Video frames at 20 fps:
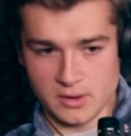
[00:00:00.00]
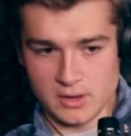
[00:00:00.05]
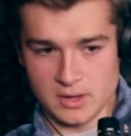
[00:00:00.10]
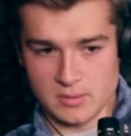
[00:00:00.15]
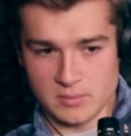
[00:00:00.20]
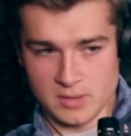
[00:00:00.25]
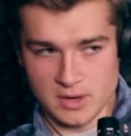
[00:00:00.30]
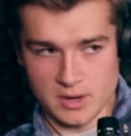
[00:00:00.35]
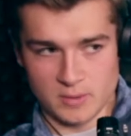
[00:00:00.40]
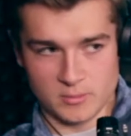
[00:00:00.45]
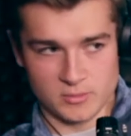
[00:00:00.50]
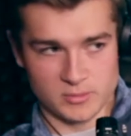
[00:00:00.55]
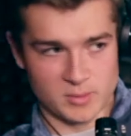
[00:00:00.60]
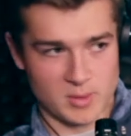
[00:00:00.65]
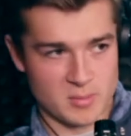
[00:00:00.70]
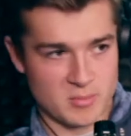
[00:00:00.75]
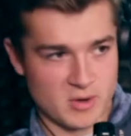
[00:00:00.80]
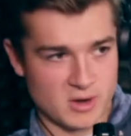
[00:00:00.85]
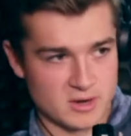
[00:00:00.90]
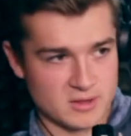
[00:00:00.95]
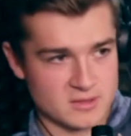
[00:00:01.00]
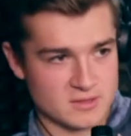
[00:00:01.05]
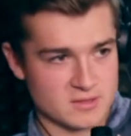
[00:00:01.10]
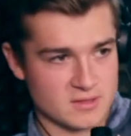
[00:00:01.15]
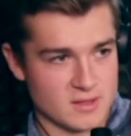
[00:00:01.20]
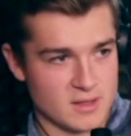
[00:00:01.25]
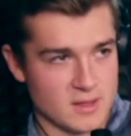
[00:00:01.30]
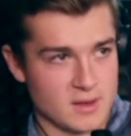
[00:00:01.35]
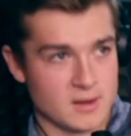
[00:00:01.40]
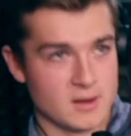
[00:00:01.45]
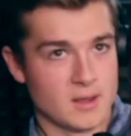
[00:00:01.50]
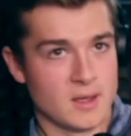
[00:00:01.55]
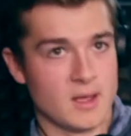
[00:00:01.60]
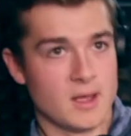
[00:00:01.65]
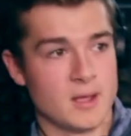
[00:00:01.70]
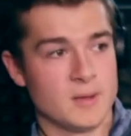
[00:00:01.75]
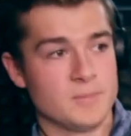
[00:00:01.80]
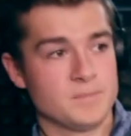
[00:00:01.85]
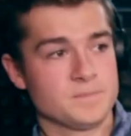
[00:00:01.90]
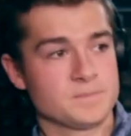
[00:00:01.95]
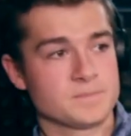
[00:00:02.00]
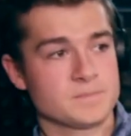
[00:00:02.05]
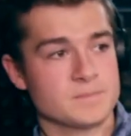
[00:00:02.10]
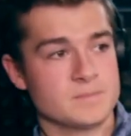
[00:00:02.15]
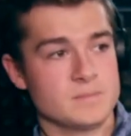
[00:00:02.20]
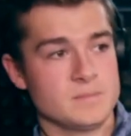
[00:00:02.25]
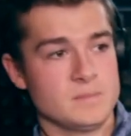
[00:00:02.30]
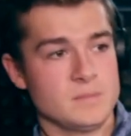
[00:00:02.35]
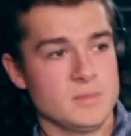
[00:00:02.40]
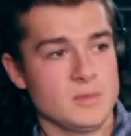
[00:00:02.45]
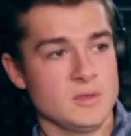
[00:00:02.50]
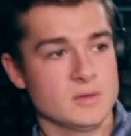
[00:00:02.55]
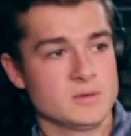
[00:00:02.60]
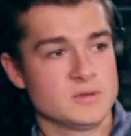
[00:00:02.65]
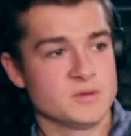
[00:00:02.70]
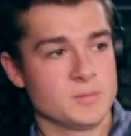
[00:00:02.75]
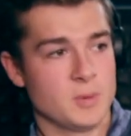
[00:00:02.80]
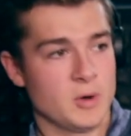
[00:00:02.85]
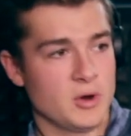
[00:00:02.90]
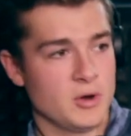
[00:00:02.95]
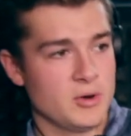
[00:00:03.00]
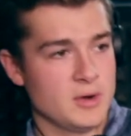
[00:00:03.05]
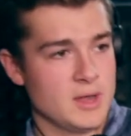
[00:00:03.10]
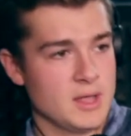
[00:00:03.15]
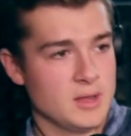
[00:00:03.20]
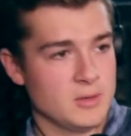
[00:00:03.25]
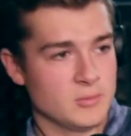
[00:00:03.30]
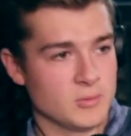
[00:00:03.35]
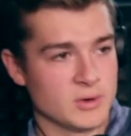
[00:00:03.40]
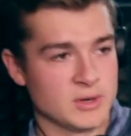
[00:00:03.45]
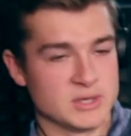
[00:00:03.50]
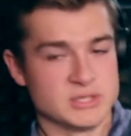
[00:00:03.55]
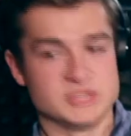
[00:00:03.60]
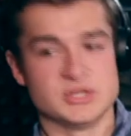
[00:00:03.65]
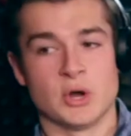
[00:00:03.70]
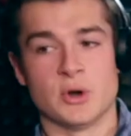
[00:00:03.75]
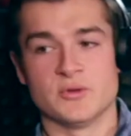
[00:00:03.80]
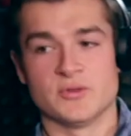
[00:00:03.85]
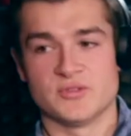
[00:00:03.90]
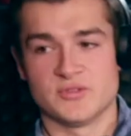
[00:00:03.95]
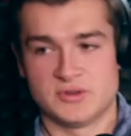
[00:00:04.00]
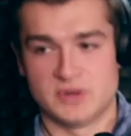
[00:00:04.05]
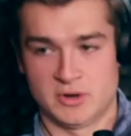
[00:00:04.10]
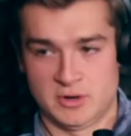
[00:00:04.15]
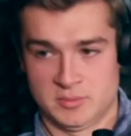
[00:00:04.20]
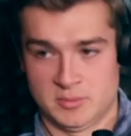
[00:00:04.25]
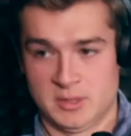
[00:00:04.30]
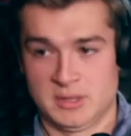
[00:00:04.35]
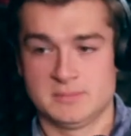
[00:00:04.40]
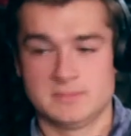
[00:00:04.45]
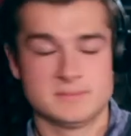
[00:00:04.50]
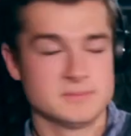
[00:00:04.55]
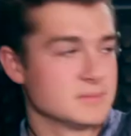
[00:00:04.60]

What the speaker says: Meet up with my buddies, and tomorrow night we're in a darts tournament.